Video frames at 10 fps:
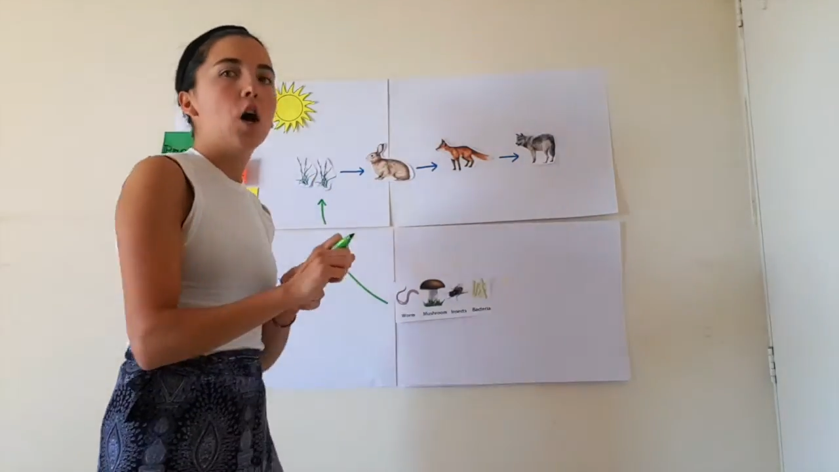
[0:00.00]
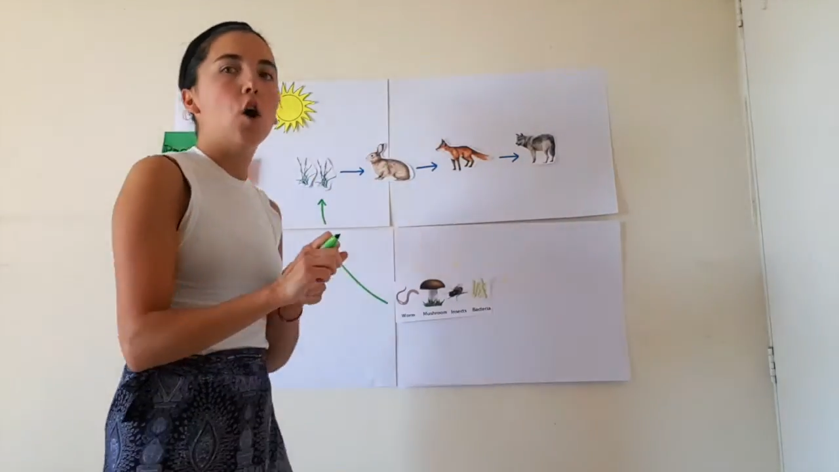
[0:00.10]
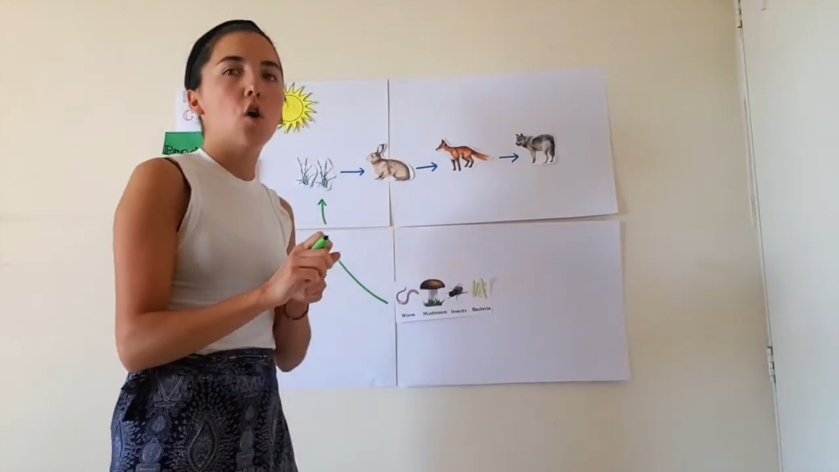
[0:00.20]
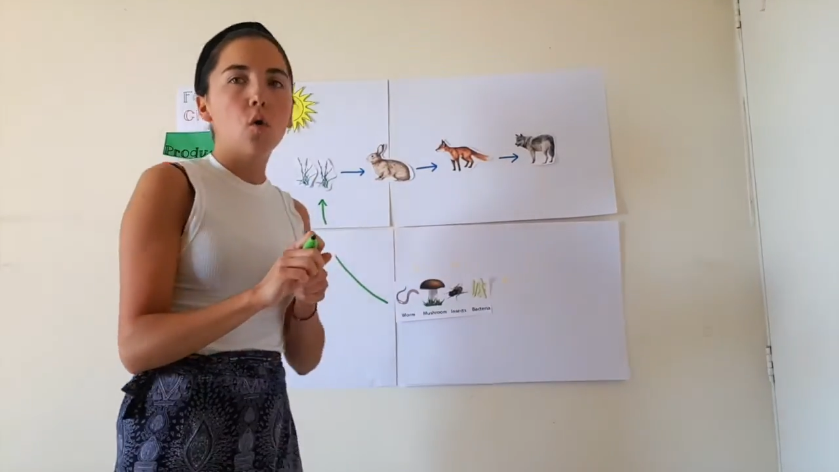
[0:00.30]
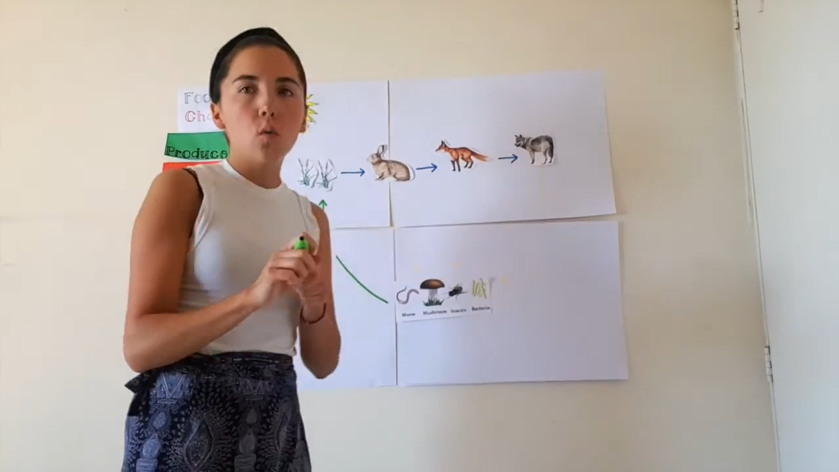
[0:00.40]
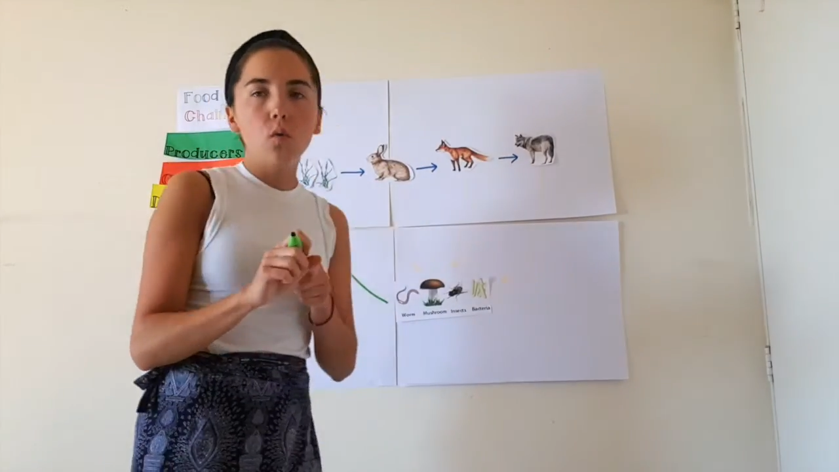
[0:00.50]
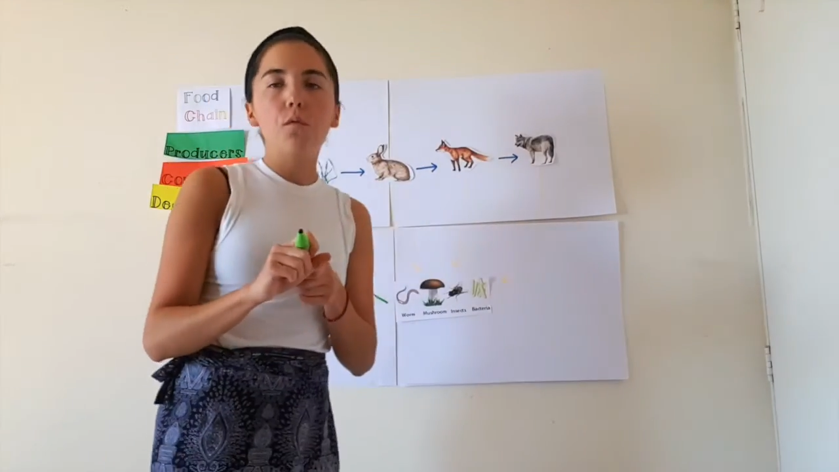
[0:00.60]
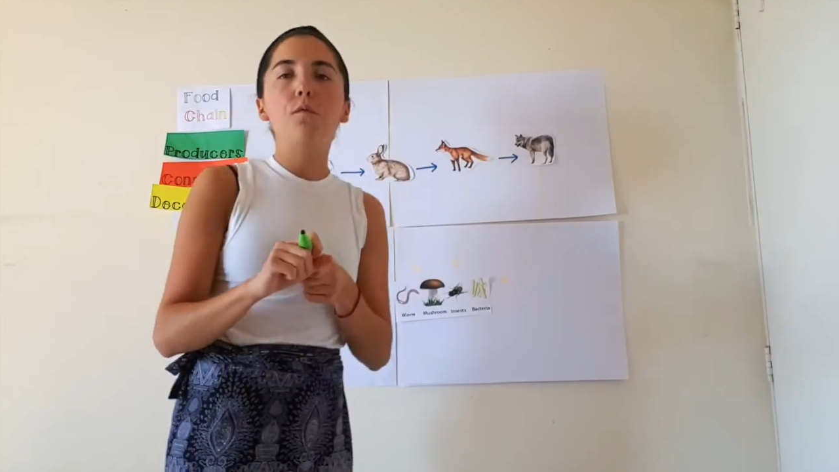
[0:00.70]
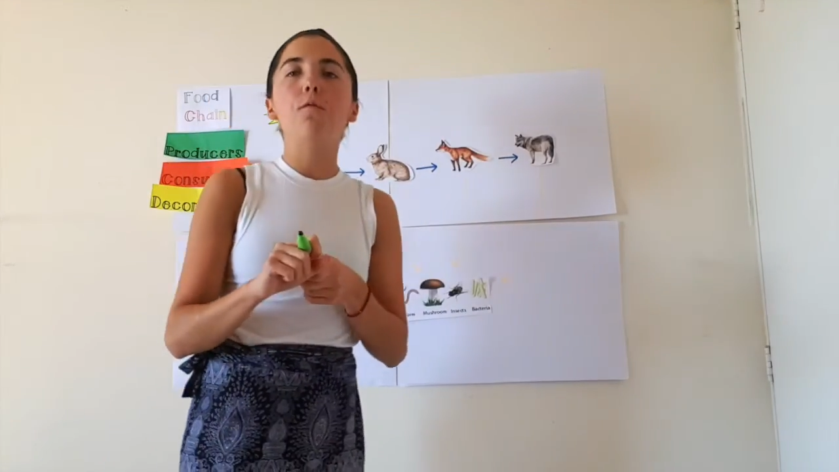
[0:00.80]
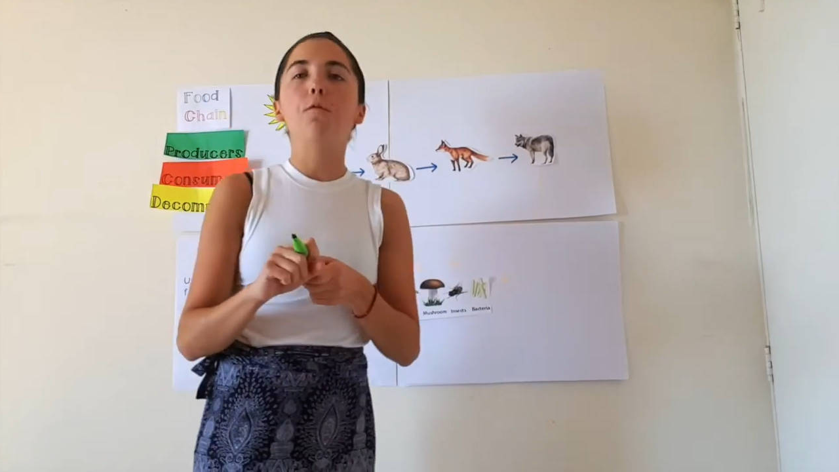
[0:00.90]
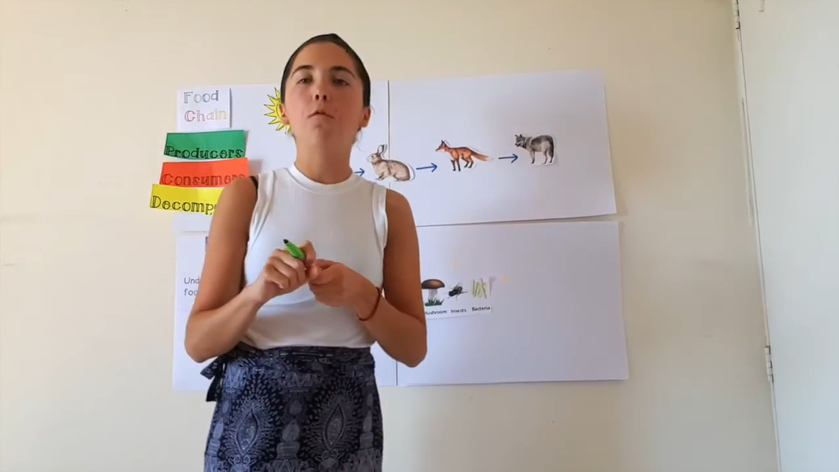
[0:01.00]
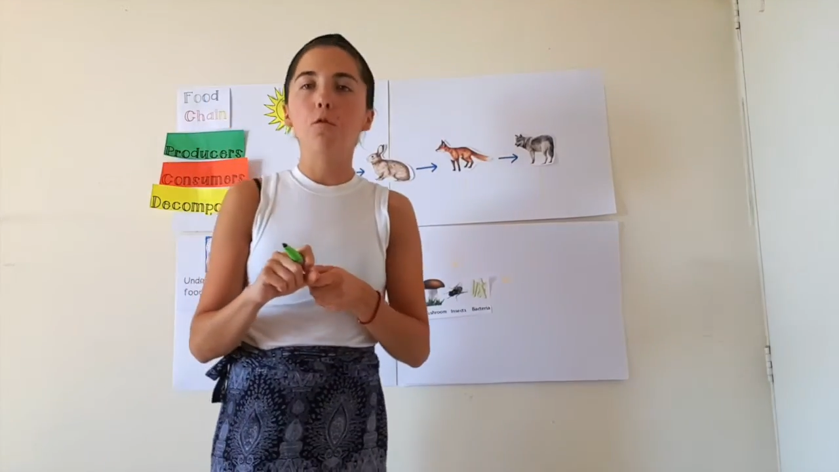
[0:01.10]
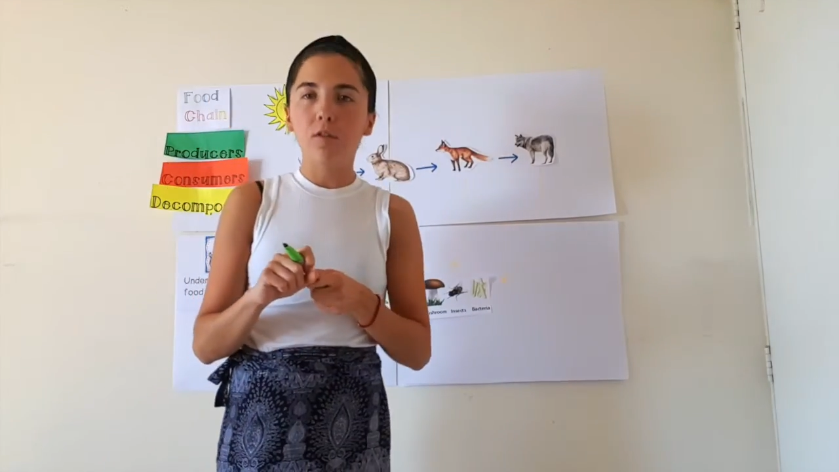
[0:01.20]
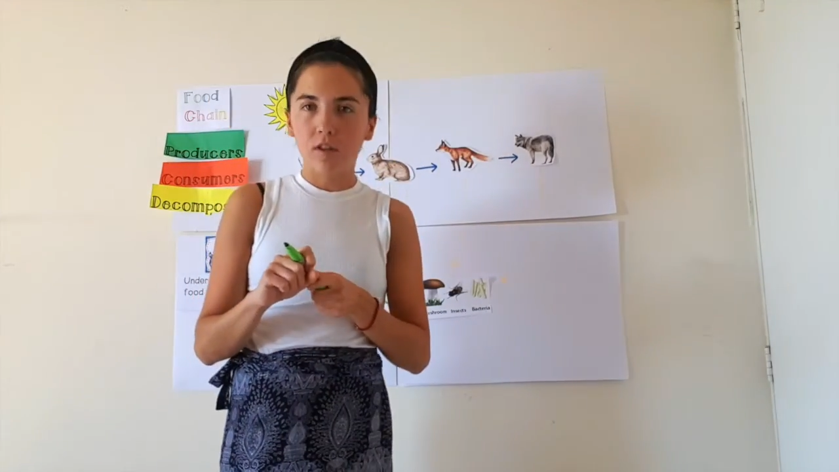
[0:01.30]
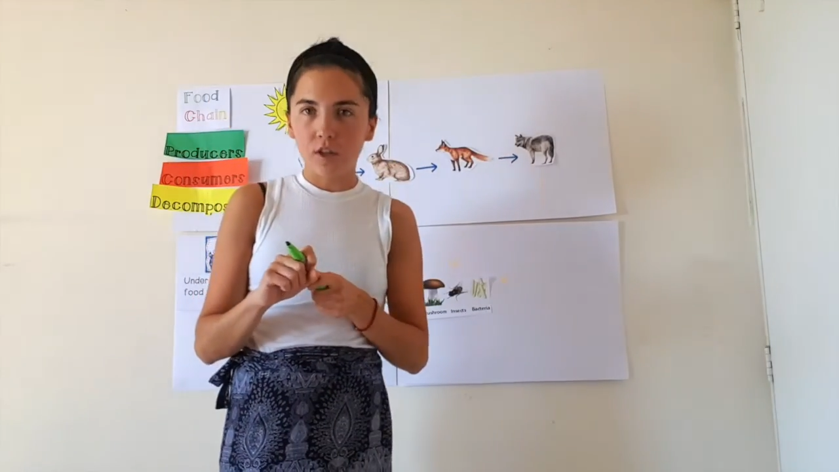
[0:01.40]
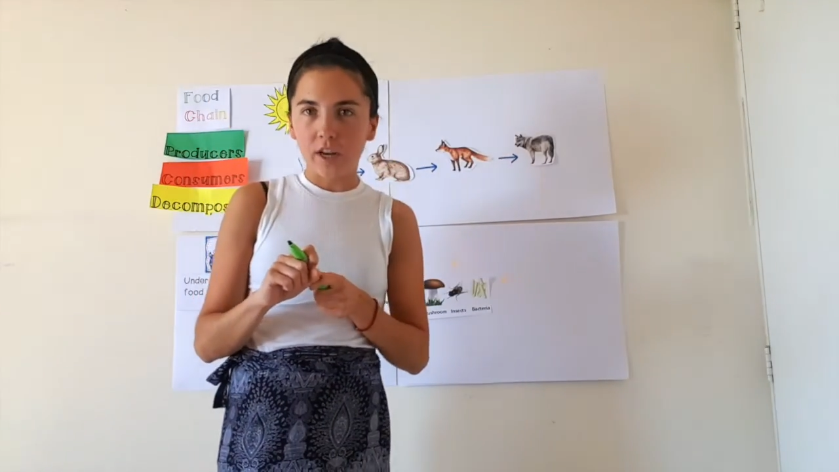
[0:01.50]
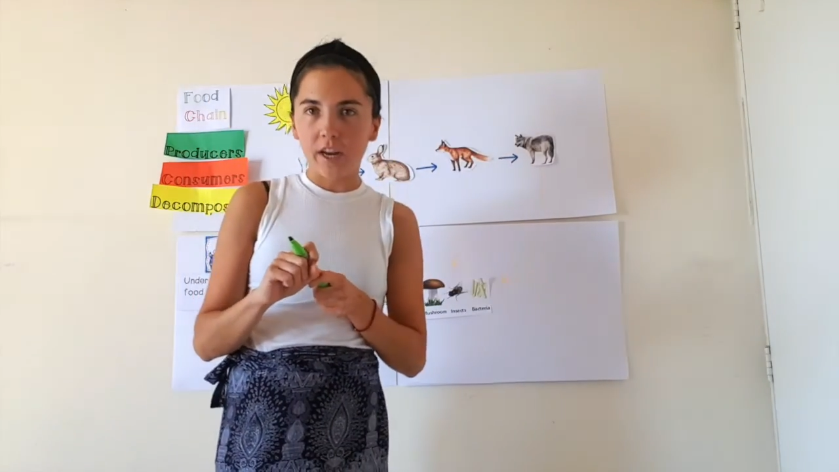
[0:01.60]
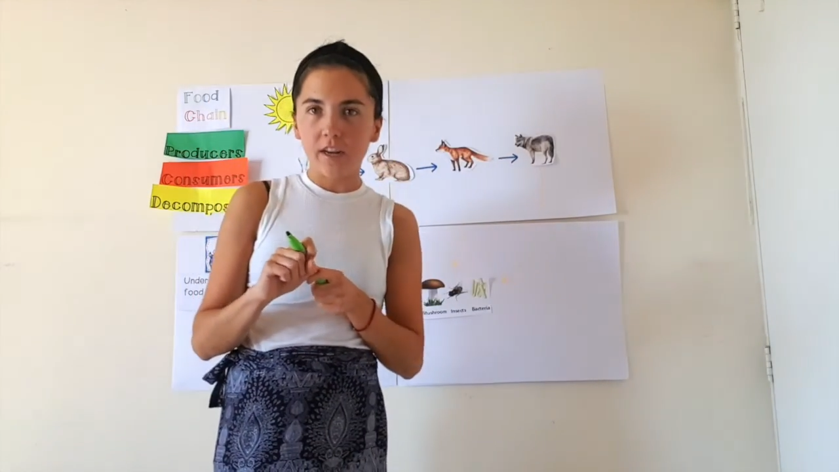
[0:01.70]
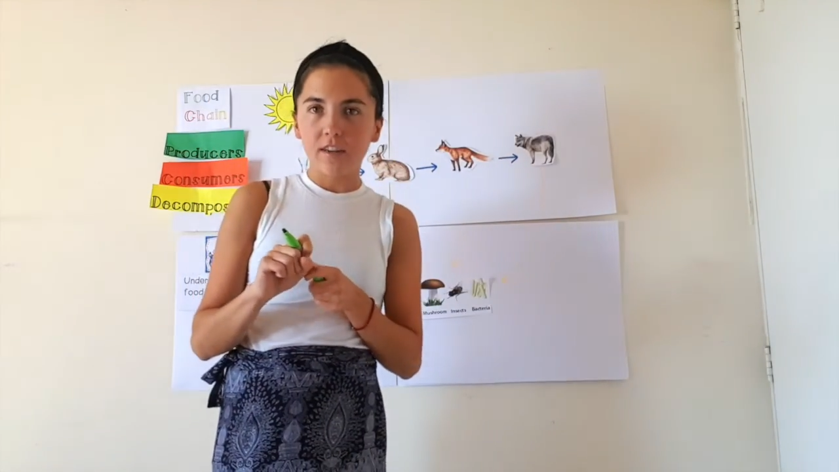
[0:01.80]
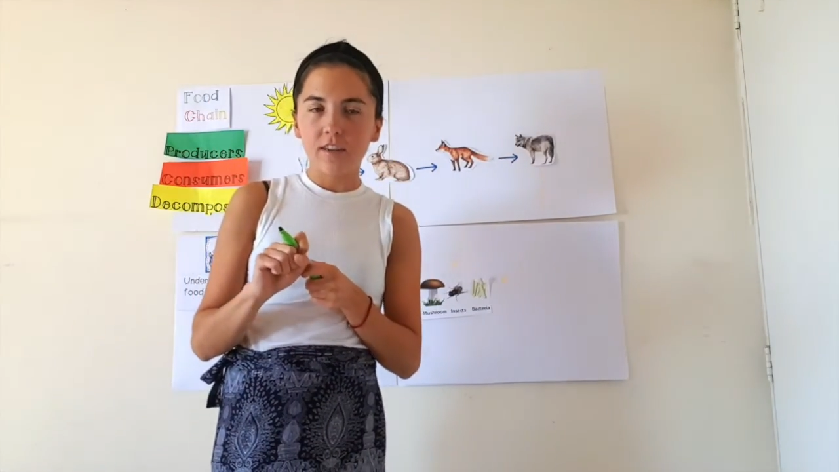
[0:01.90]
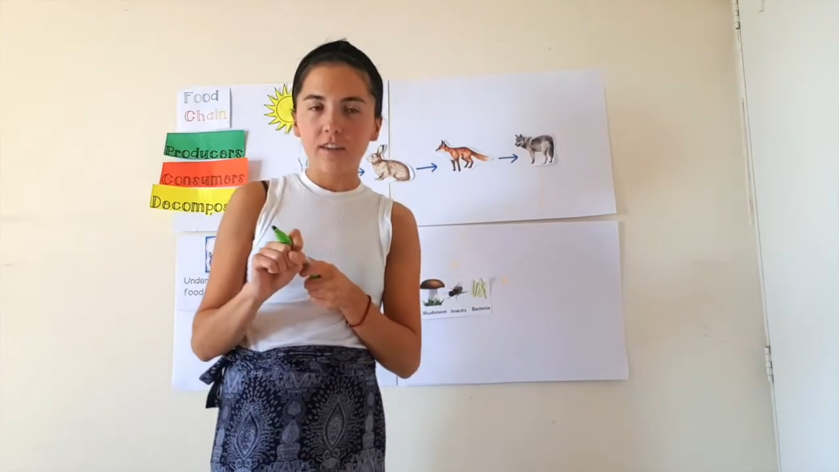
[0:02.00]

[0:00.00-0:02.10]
whole food chain.